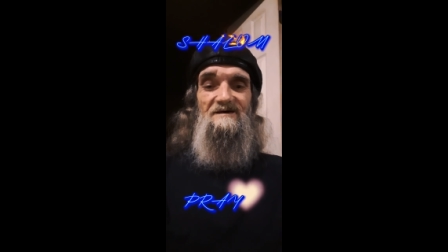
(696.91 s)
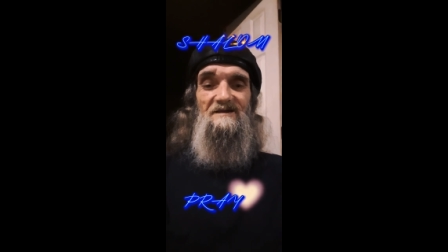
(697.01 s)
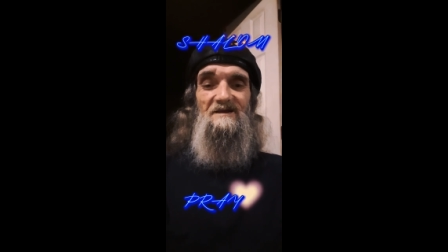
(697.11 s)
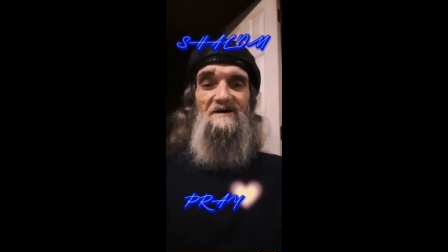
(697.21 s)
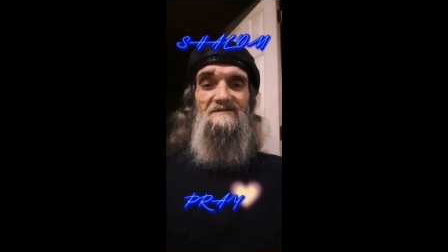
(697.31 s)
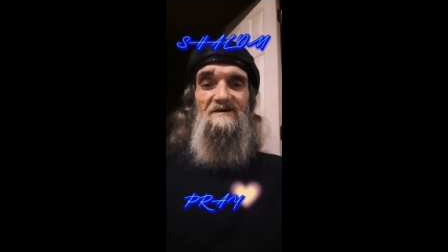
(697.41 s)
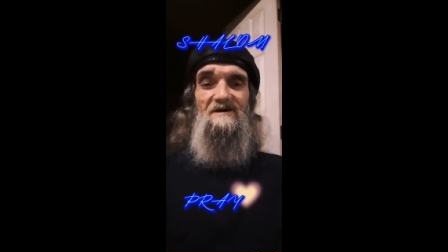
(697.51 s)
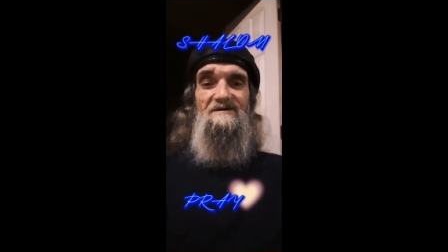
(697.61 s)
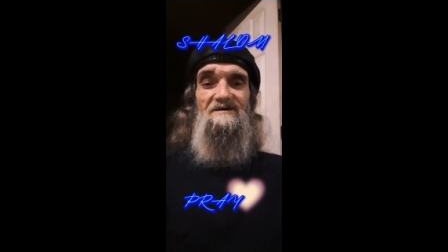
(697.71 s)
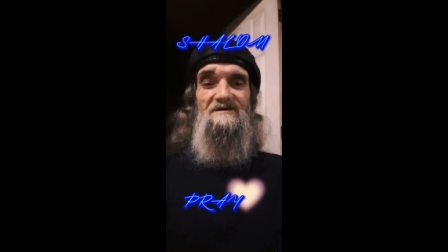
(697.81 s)
I love
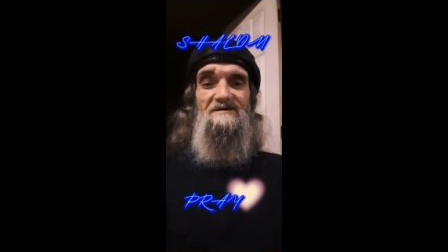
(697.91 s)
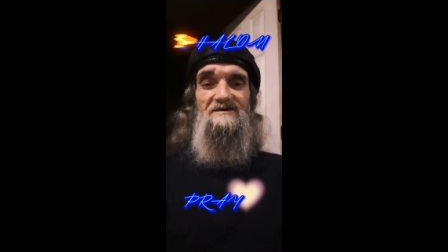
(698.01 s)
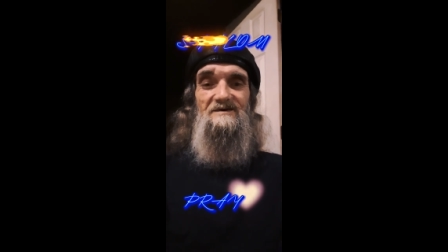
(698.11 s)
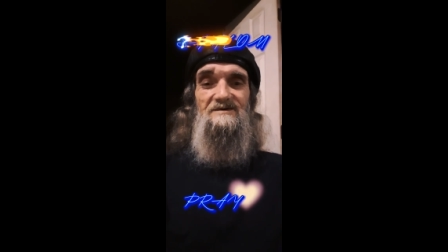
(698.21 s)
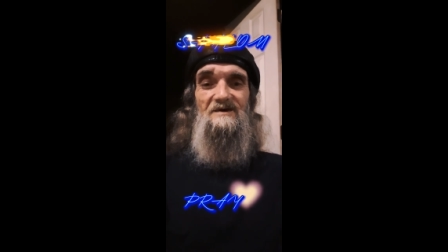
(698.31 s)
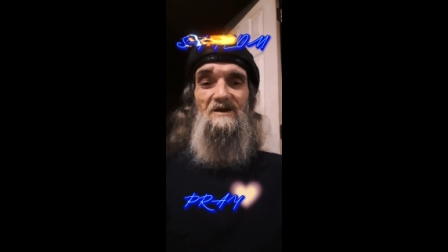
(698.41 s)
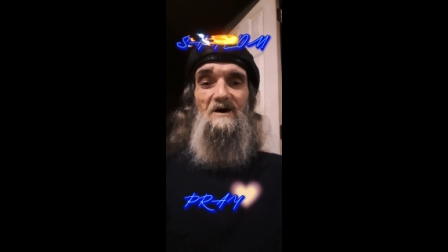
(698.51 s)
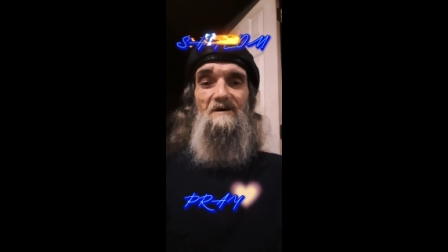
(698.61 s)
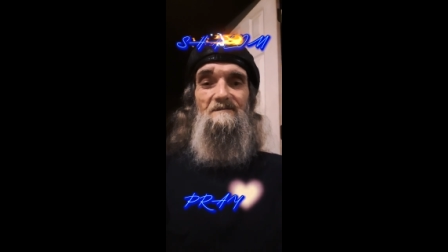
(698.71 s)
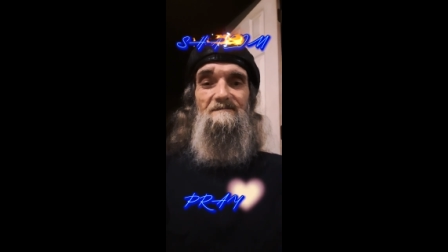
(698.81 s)
y'all.
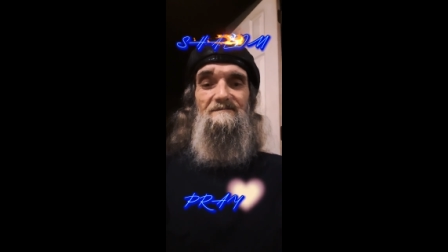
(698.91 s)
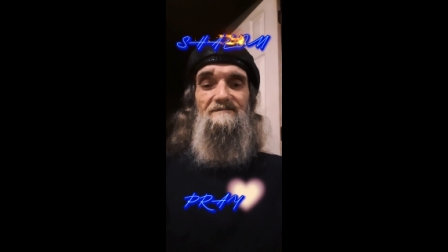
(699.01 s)
Shalom.